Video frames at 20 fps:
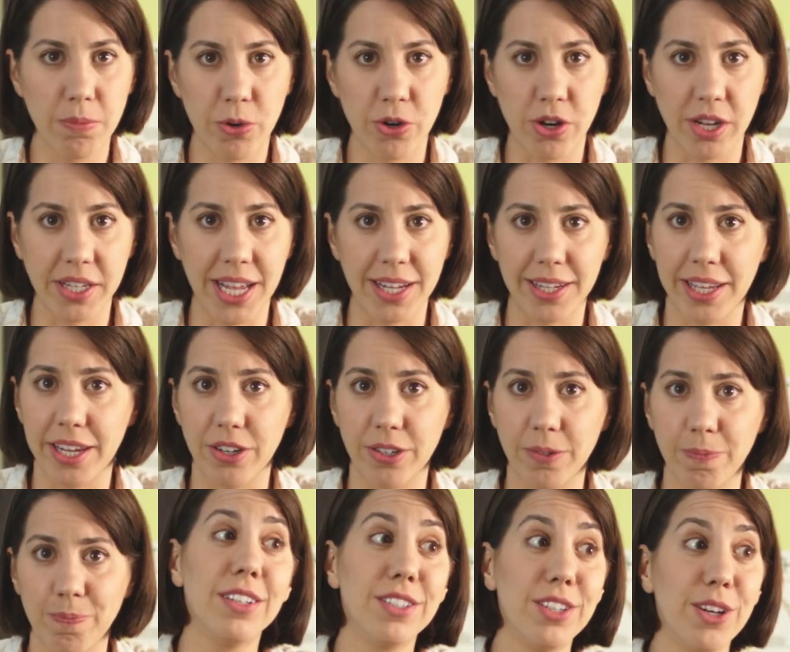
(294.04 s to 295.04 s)
More on that later.
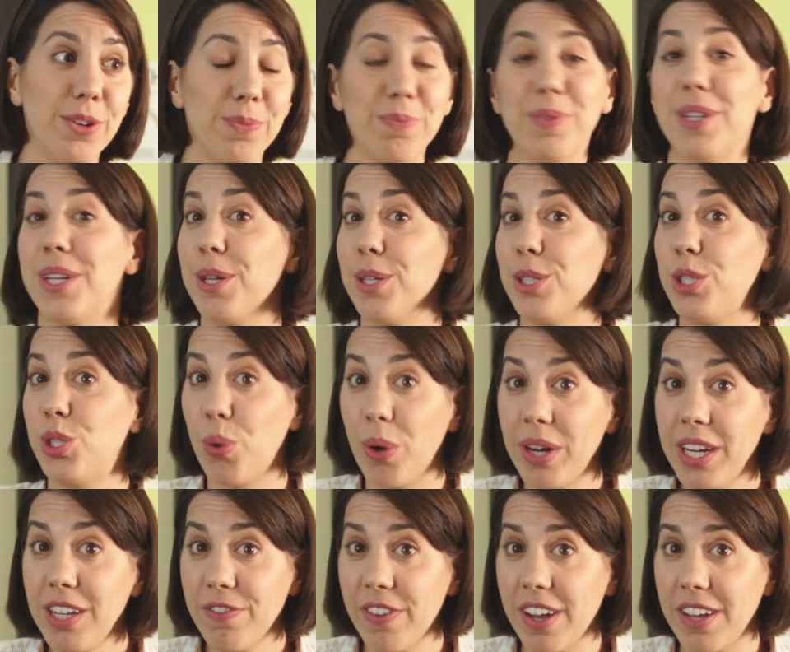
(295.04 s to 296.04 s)
So,
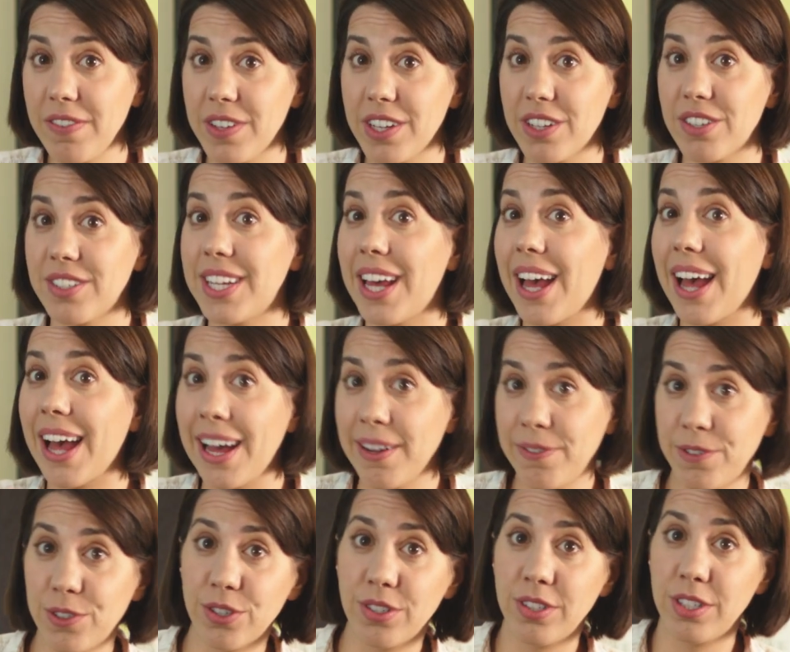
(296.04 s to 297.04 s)
twenty-five years
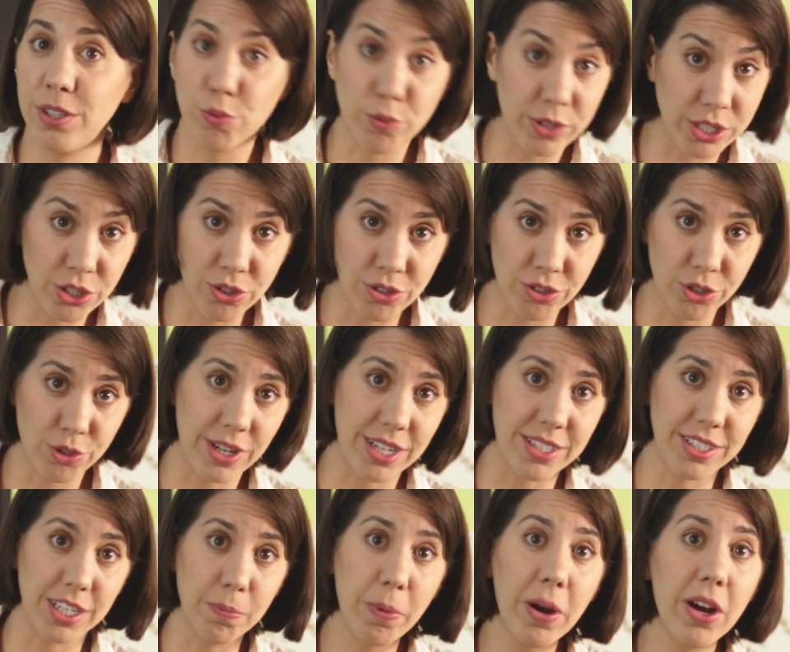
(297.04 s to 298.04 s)
after the original
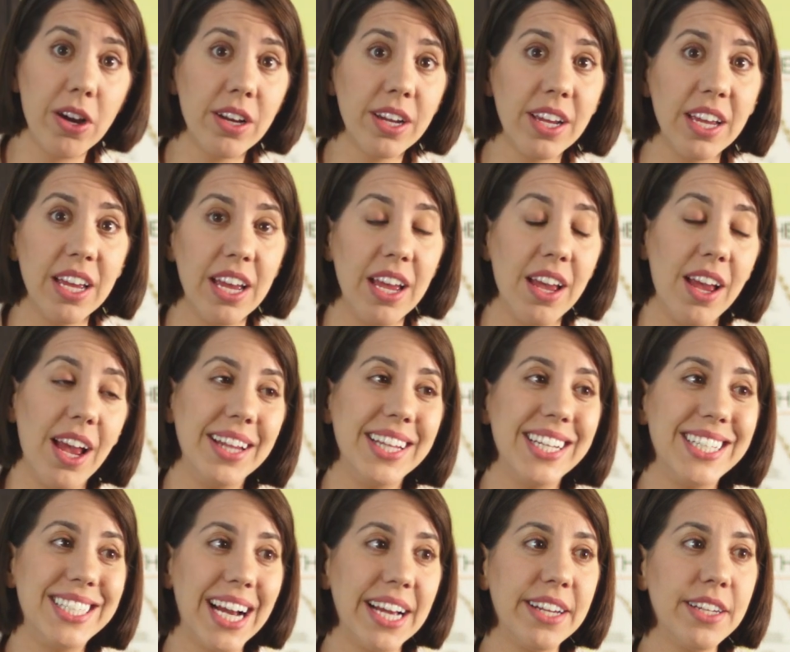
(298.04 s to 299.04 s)
Jurassic Park, And
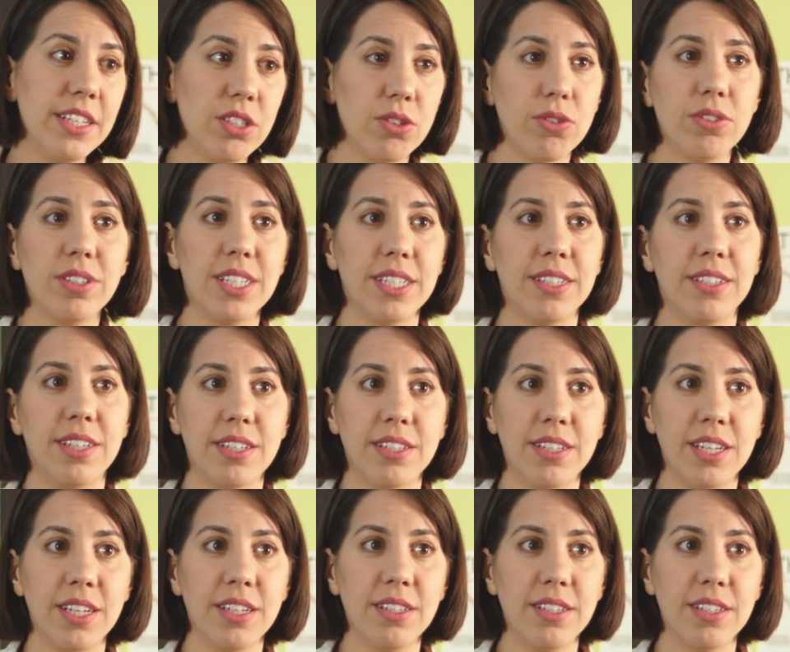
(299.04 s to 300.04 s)
the dinosaurs'
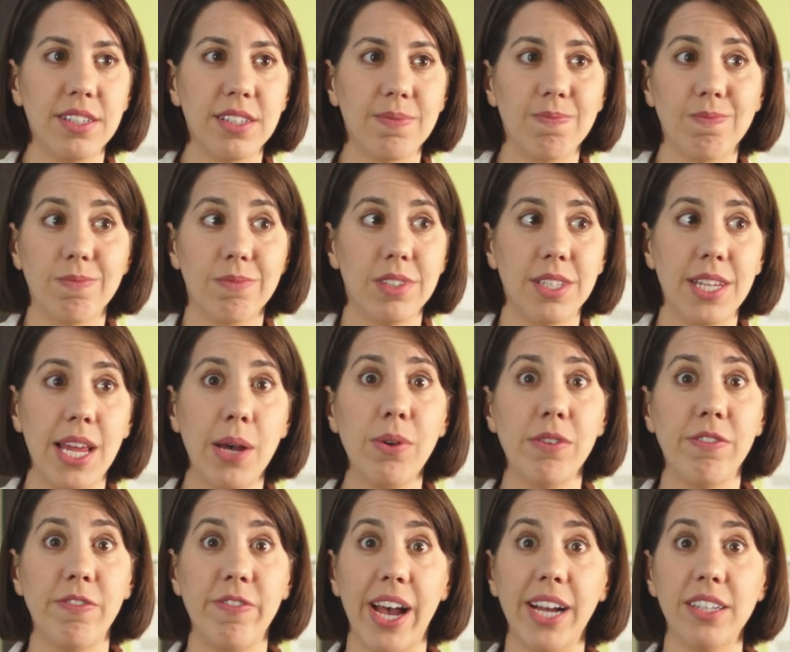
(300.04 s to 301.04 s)
existence is now a
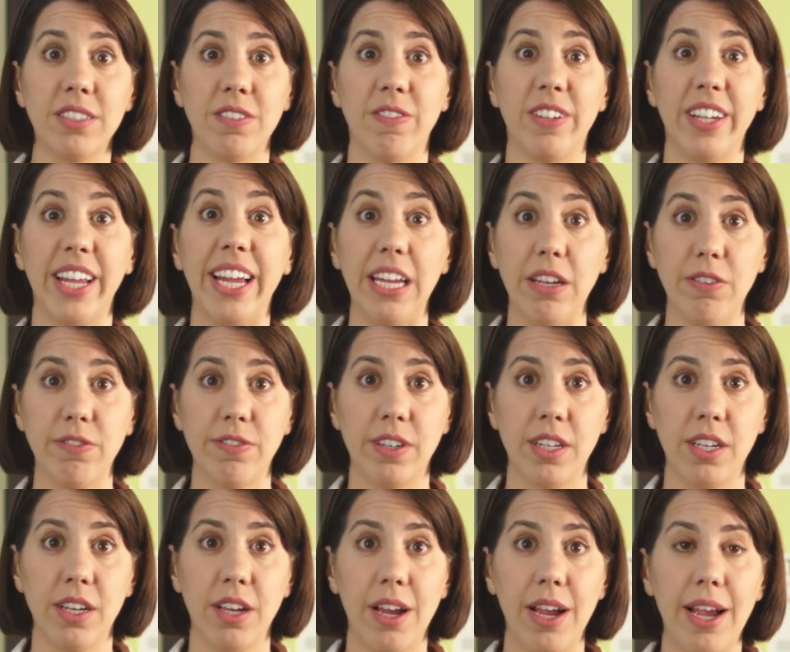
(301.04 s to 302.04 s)
fact of life.
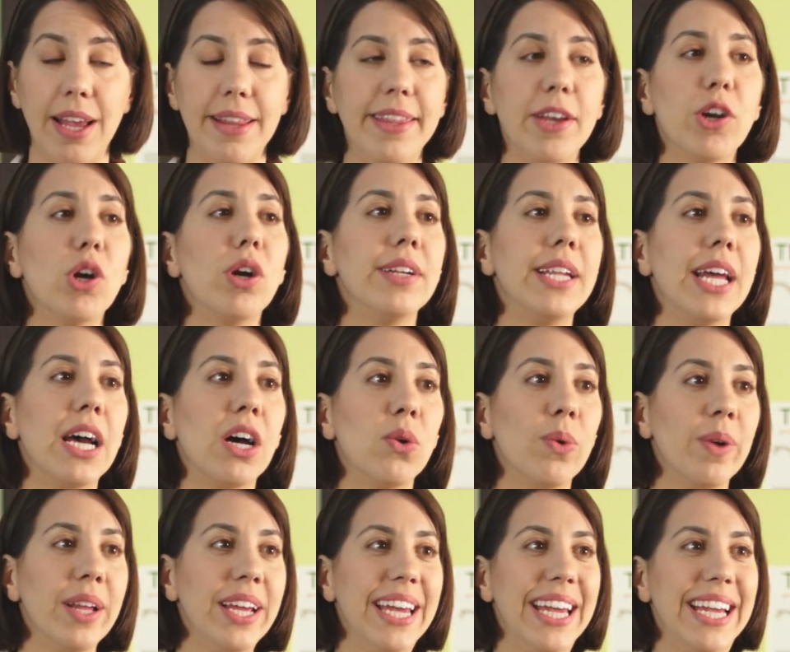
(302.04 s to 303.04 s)
There are
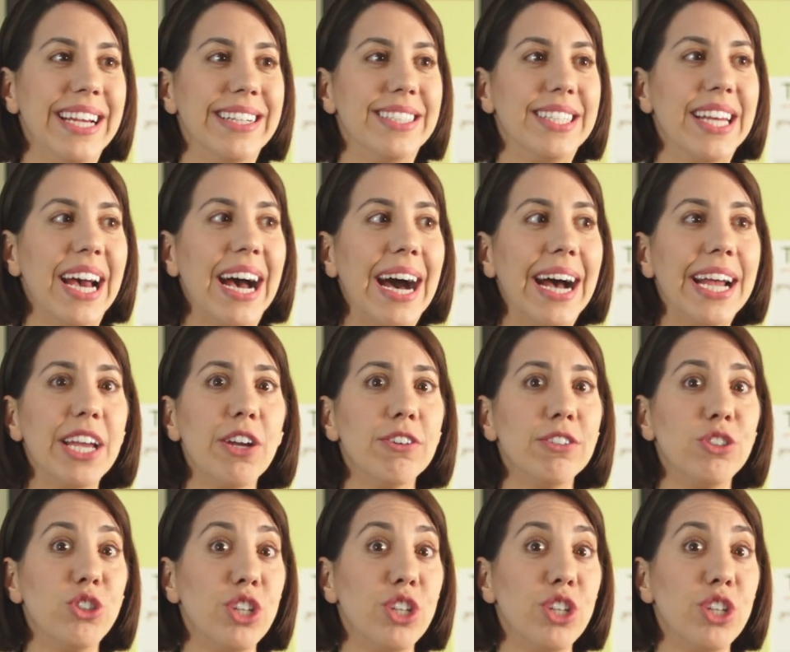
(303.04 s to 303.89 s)
now entire